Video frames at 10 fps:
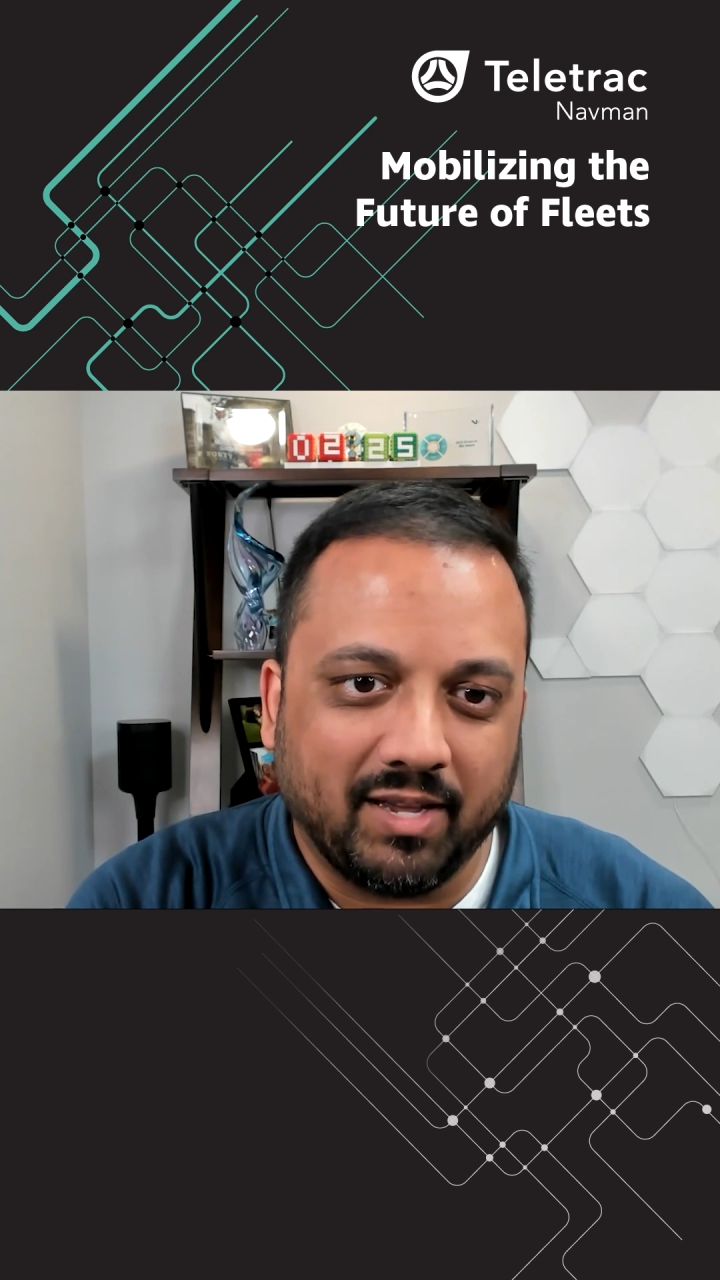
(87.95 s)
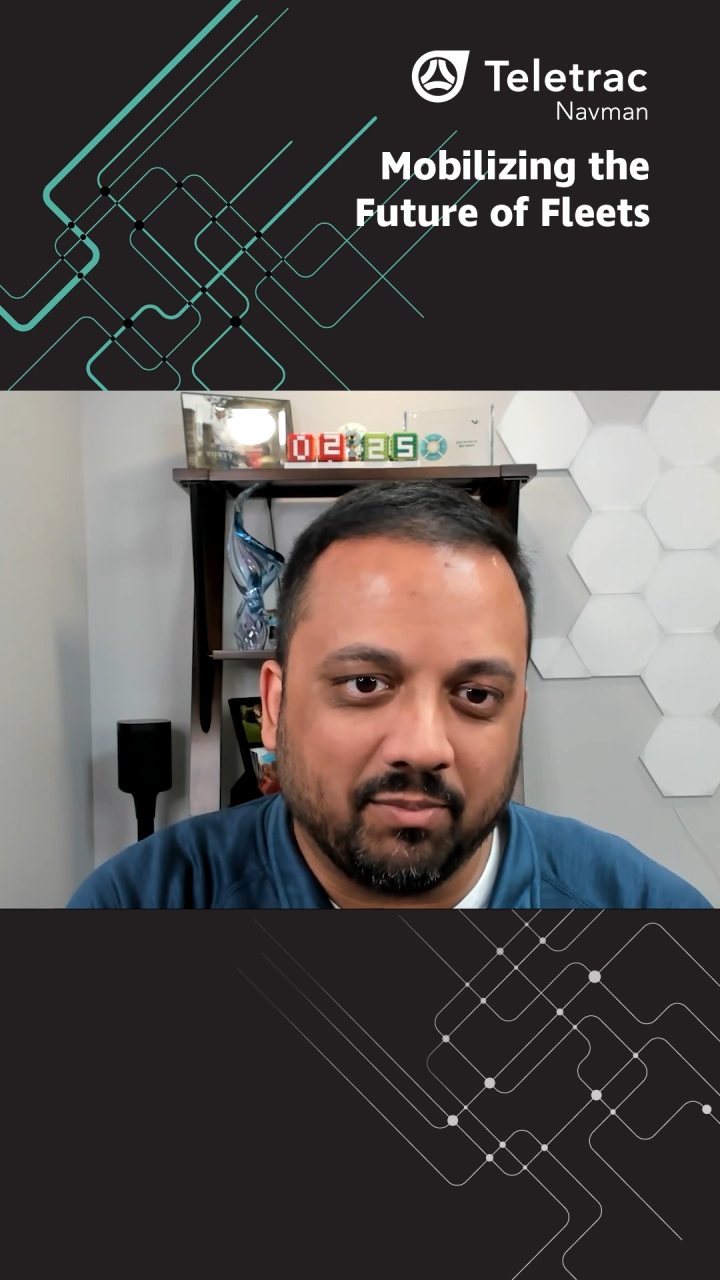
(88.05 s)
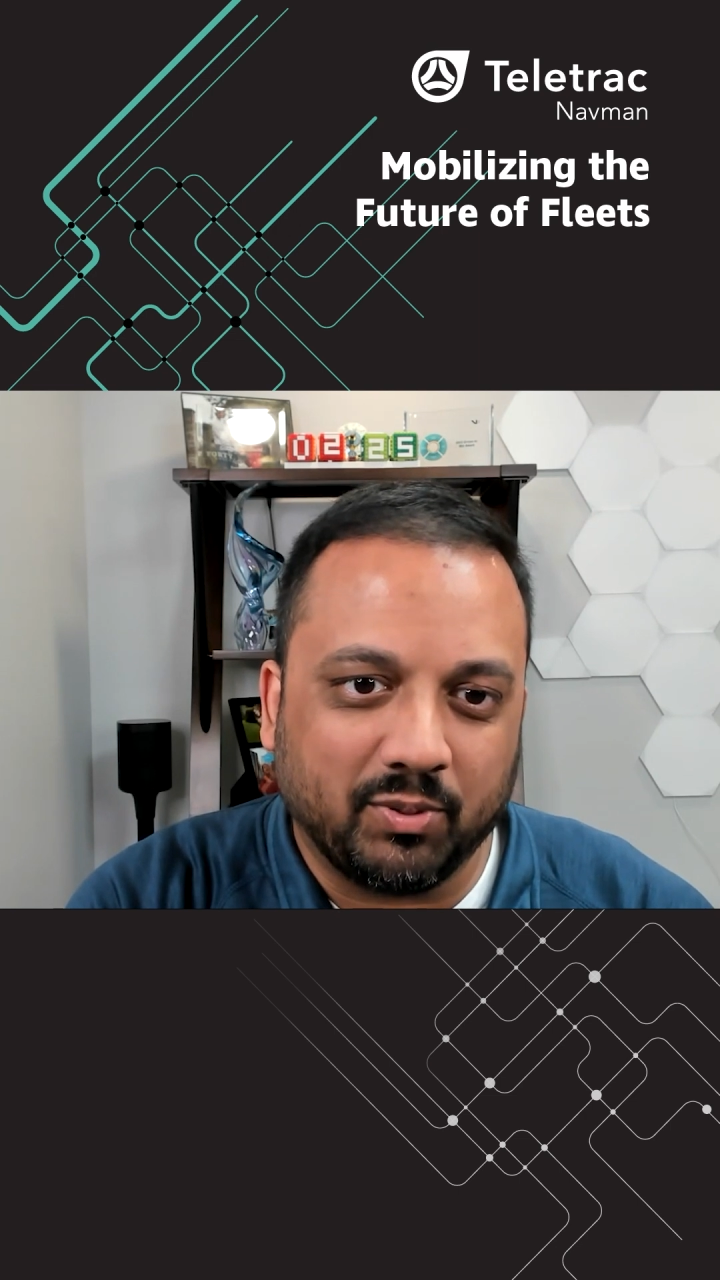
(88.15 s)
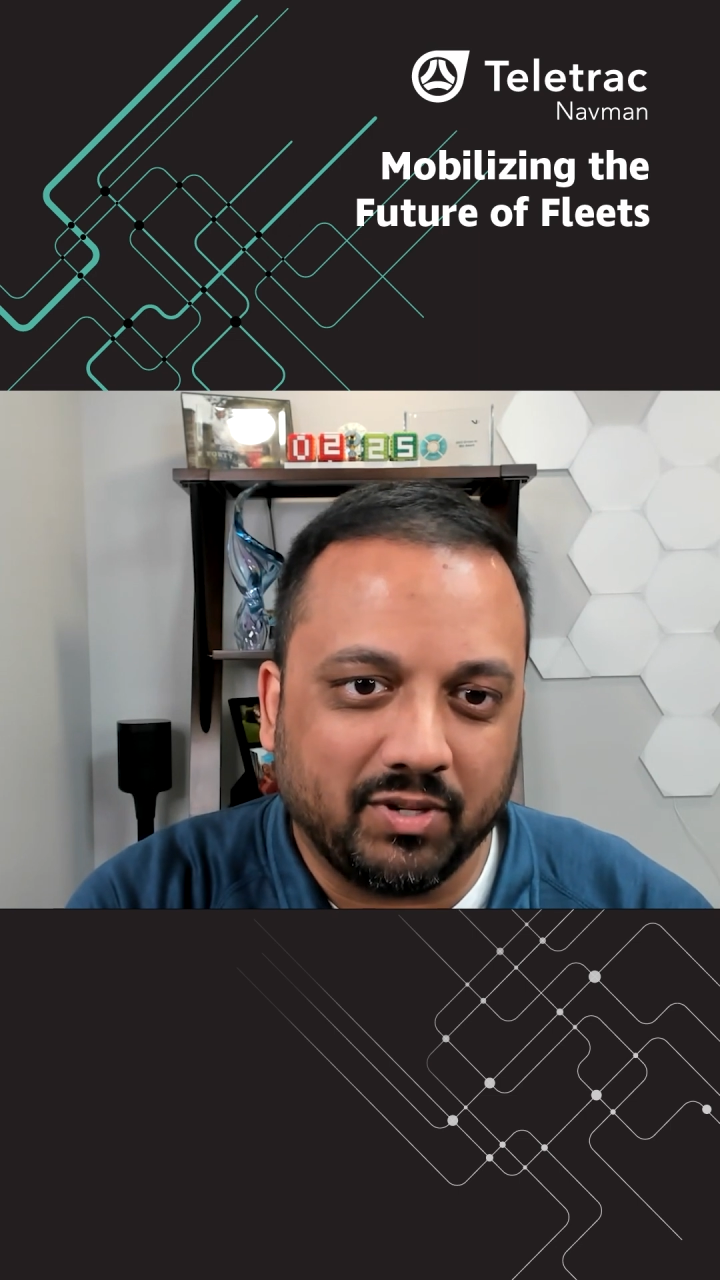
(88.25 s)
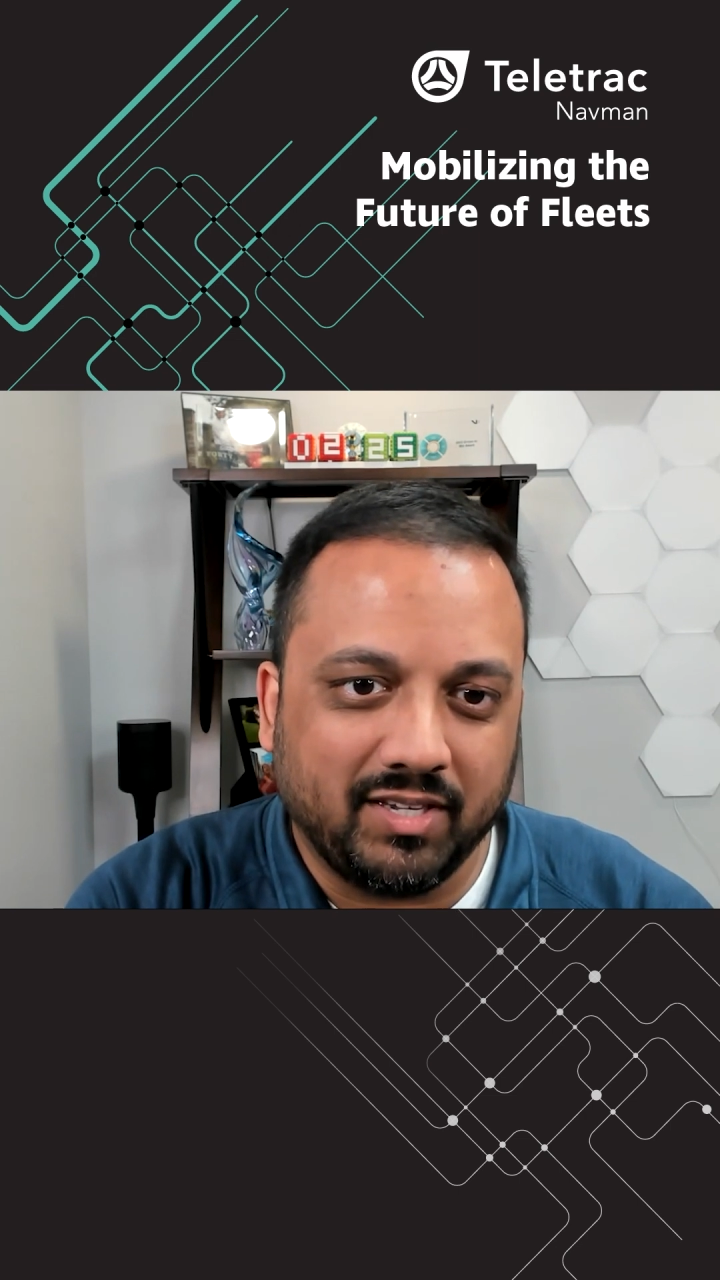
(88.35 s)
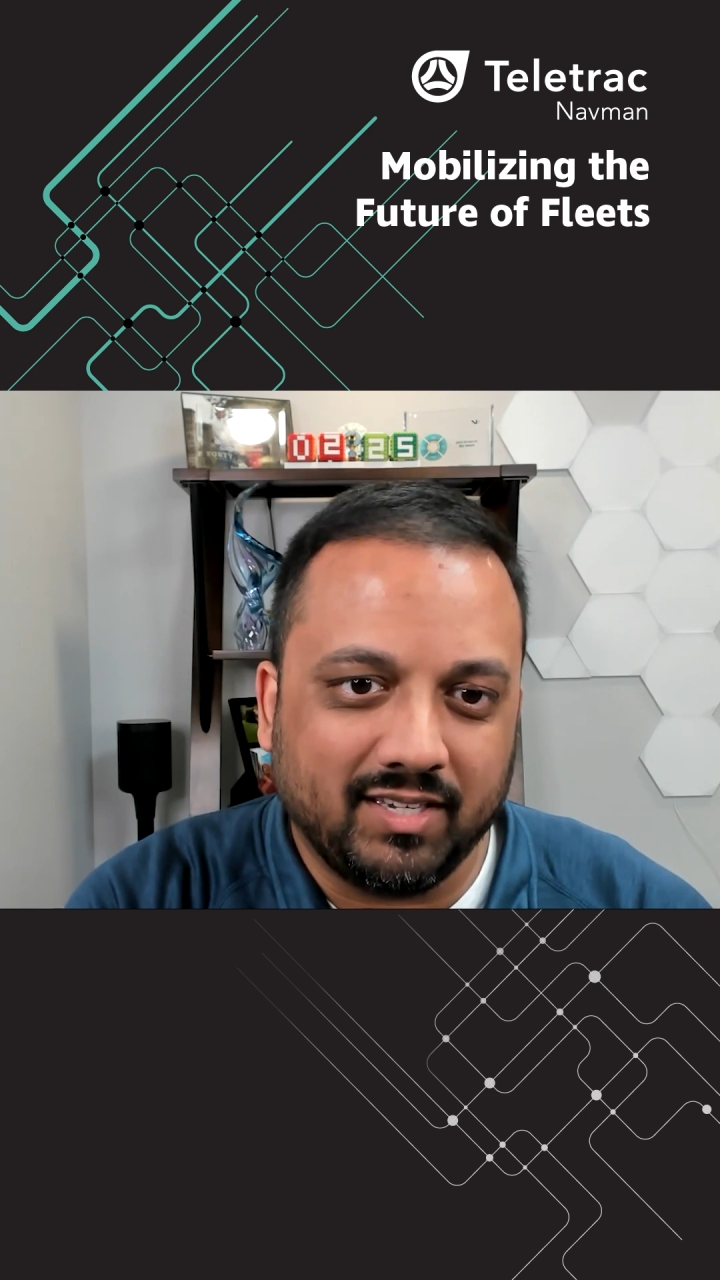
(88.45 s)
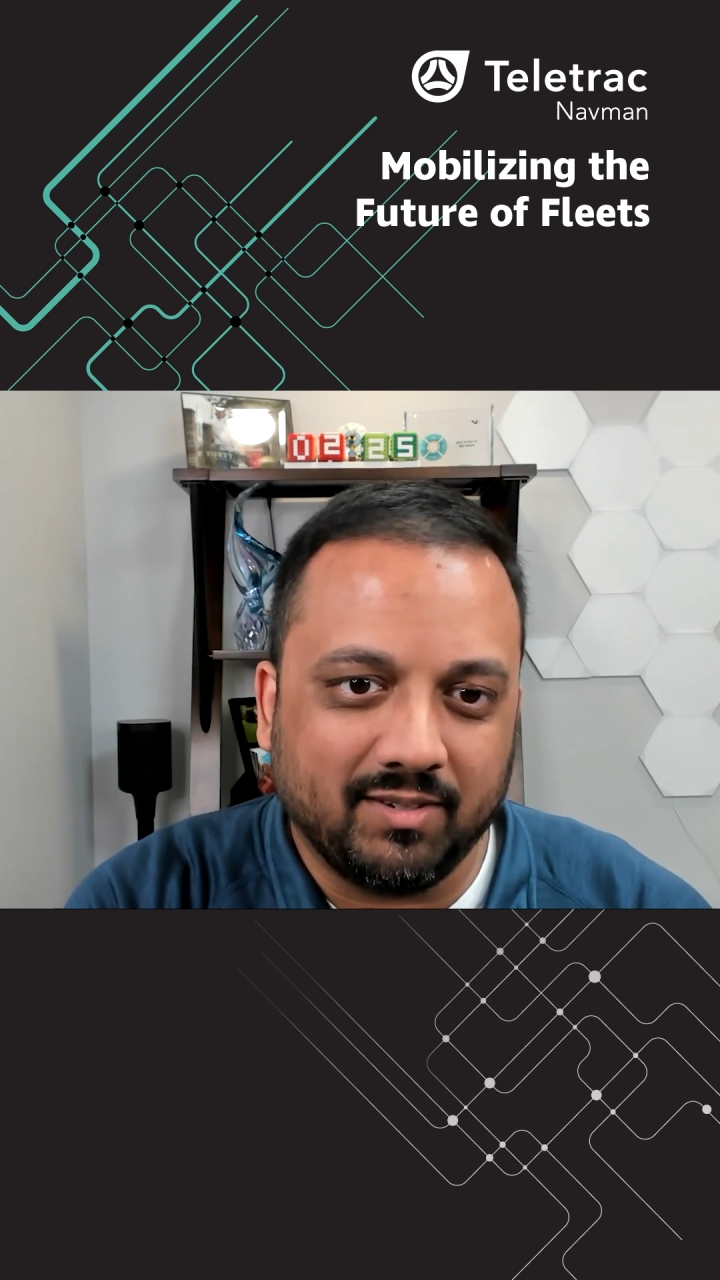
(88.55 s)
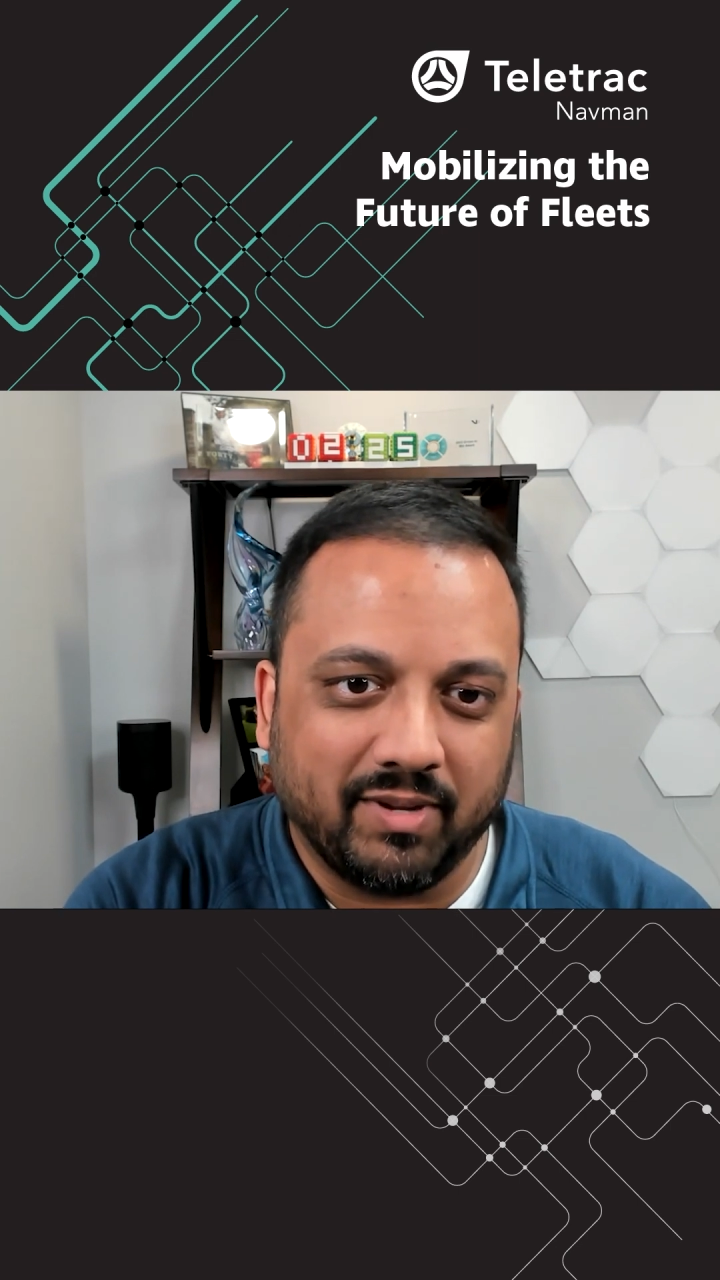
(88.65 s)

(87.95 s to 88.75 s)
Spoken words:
employee